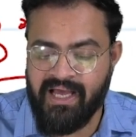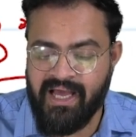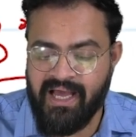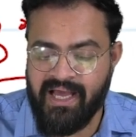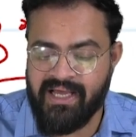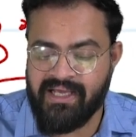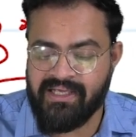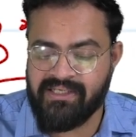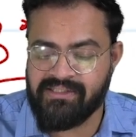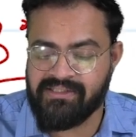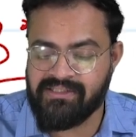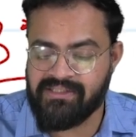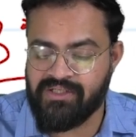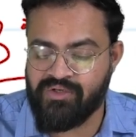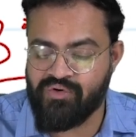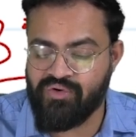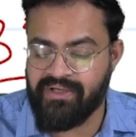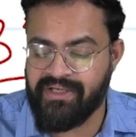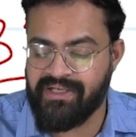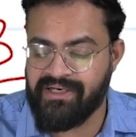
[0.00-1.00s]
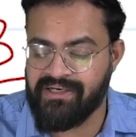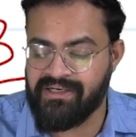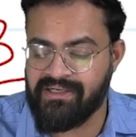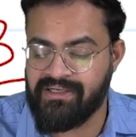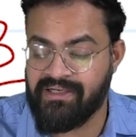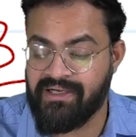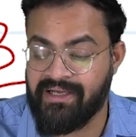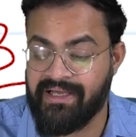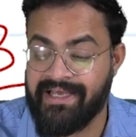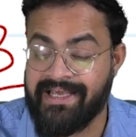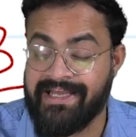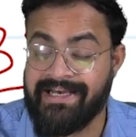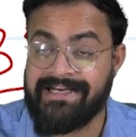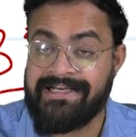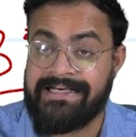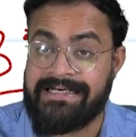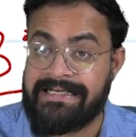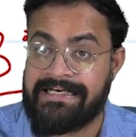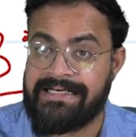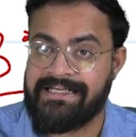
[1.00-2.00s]
has,
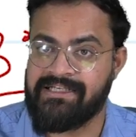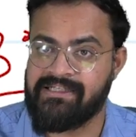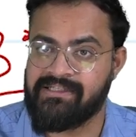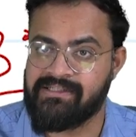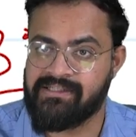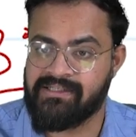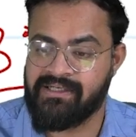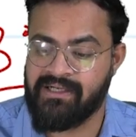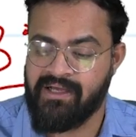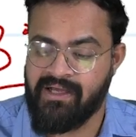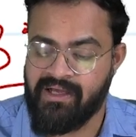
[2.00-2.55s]
increased.